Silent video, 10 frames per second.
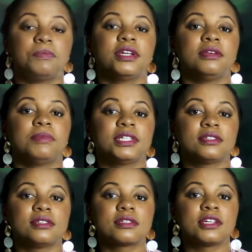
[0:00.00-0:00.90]
body
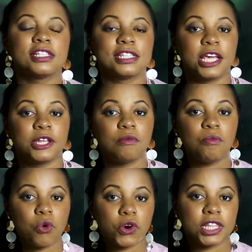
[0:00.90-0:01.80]
butters contain
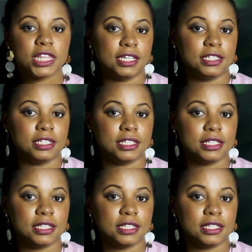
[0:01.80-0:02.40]
more than